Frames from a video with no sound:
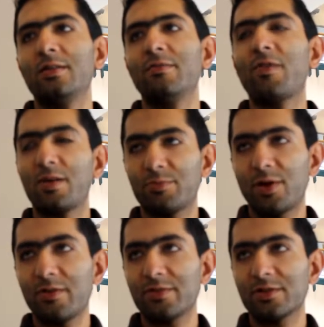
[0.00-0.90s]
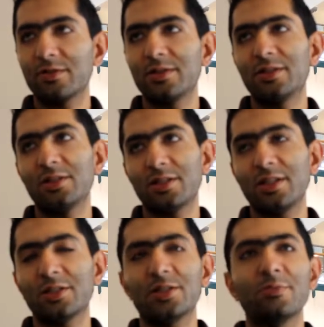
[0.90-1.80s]
1 professor in each
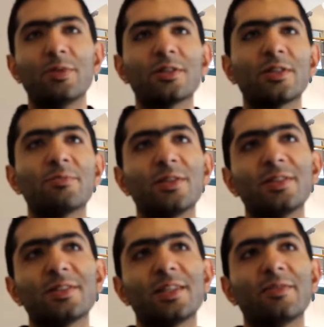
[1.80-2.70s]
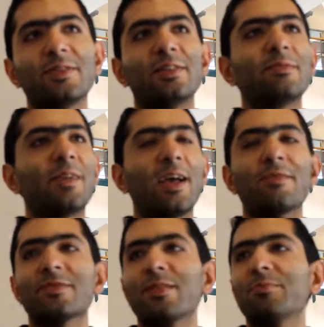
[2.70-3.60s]
lecture, but sometimes they will
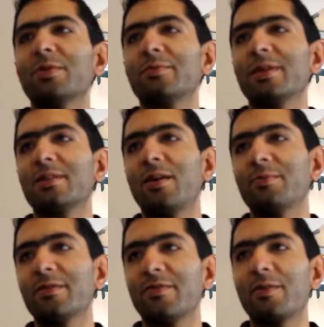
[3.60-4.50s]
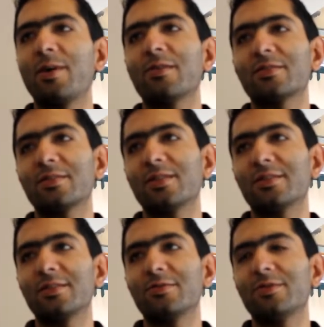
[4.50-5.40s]
have some people coming from
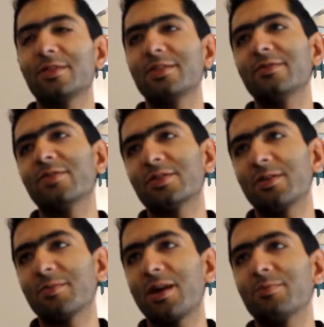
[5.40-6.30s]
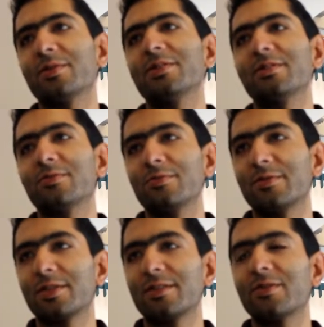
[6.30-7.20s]
outside the university for some companies to
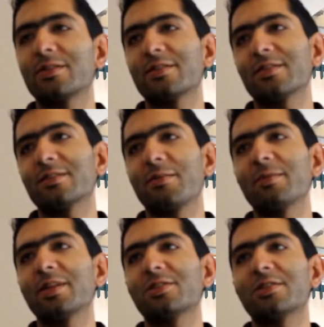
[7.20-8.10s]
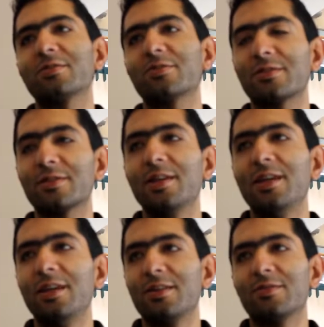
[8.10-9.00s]
give us some lectures or
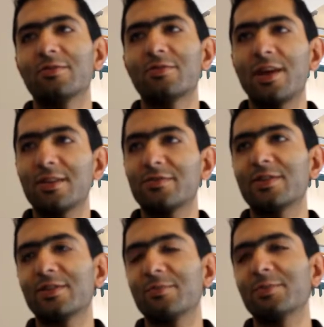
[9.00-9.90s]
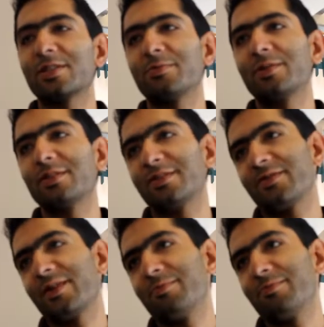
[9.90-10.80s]
transfer some experience
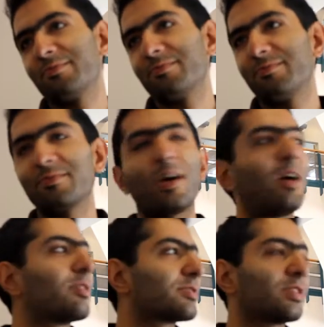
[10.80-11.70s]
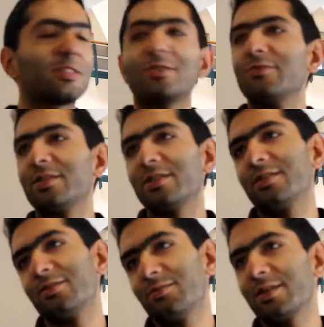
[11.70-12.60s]
from outside the
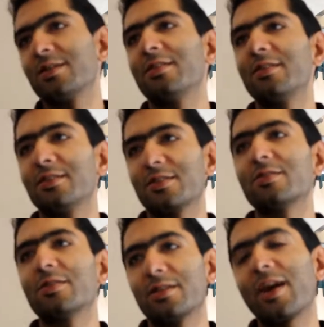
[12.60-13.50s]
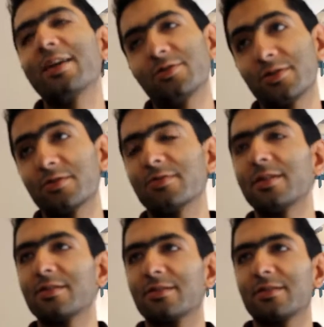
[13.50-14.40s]
university to the graduate
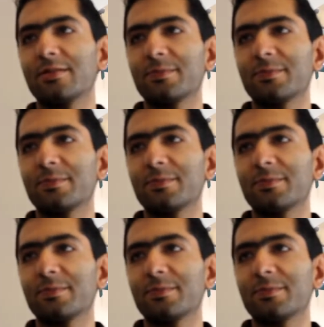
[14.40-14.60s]
students.